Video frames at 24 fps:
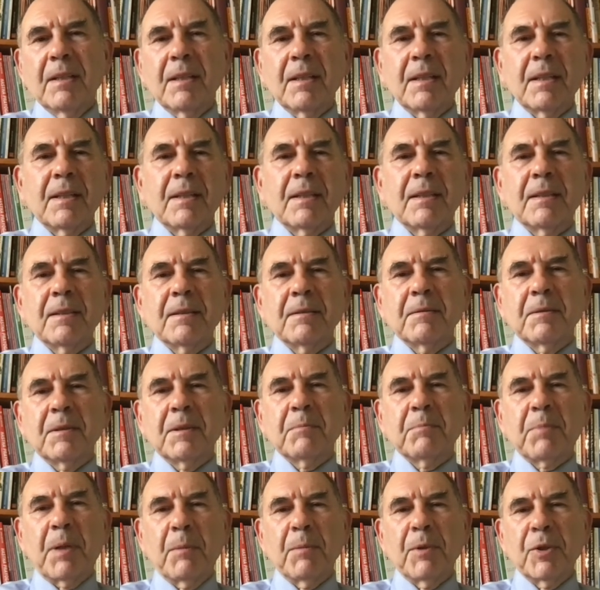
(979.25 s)
uh,
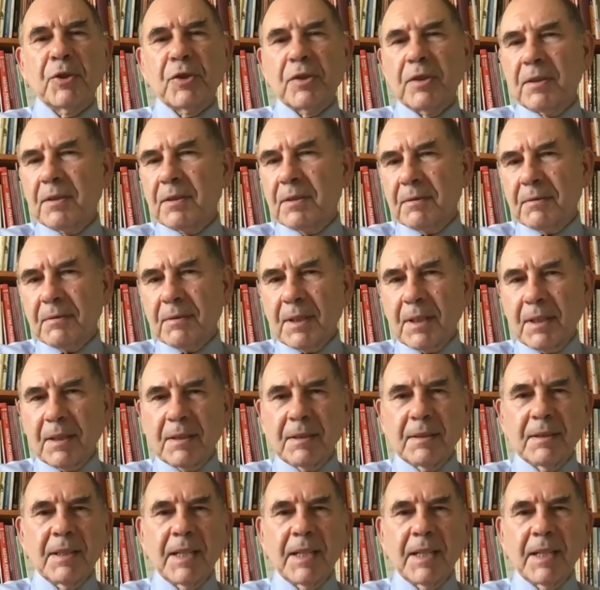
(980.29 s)
publishing uh,